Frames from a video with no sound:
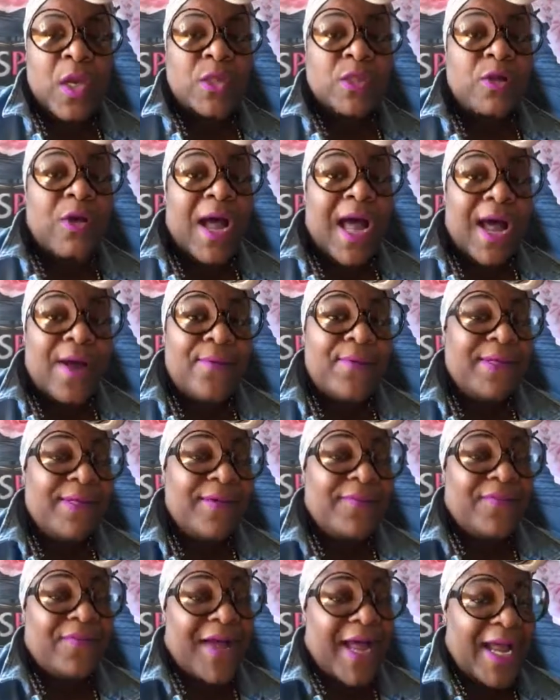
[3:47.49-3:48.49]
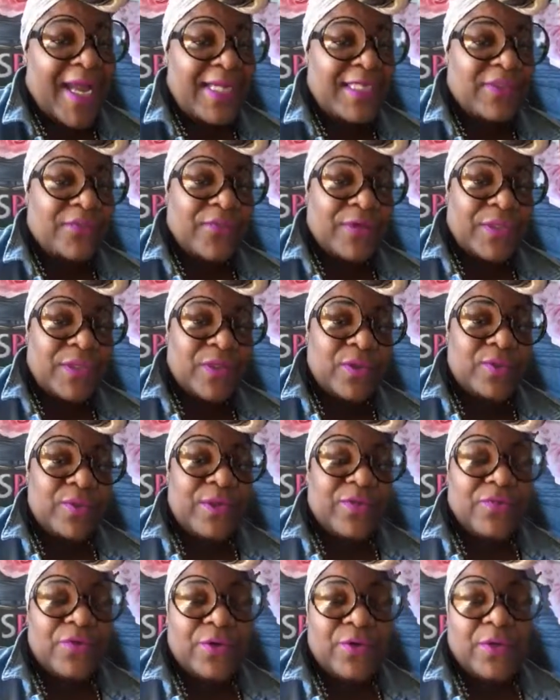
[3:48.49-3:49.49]
So I would advise for you,
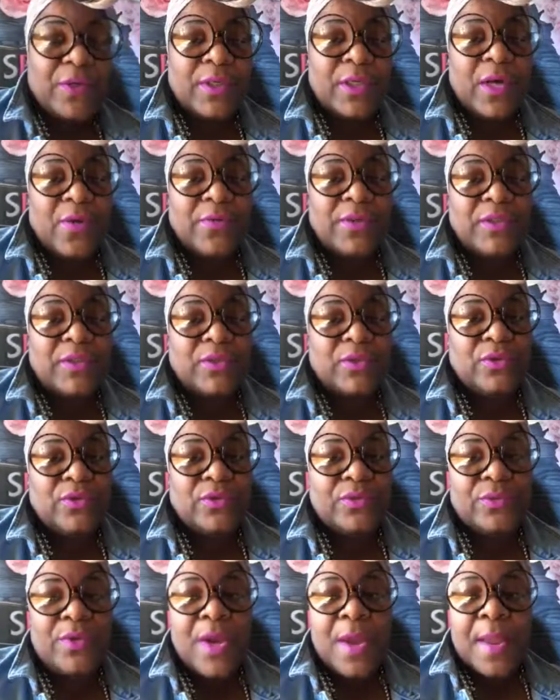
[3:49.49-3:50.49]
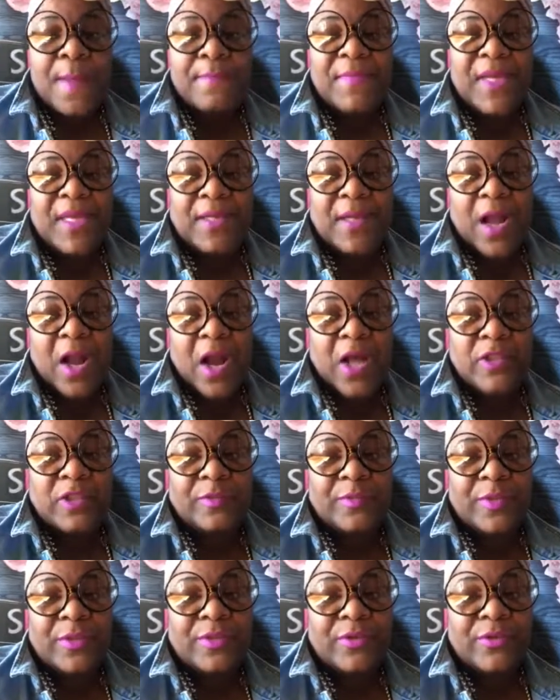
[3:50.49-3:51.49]
if you're going to go into being an
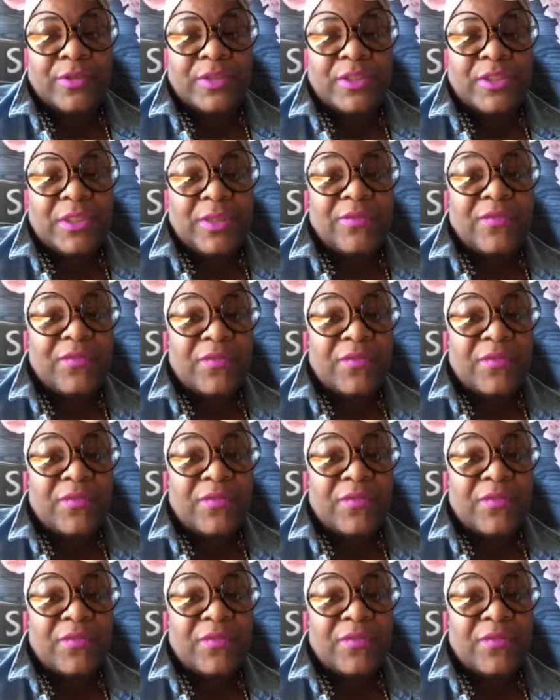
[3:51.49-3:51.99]
entrepreneurship,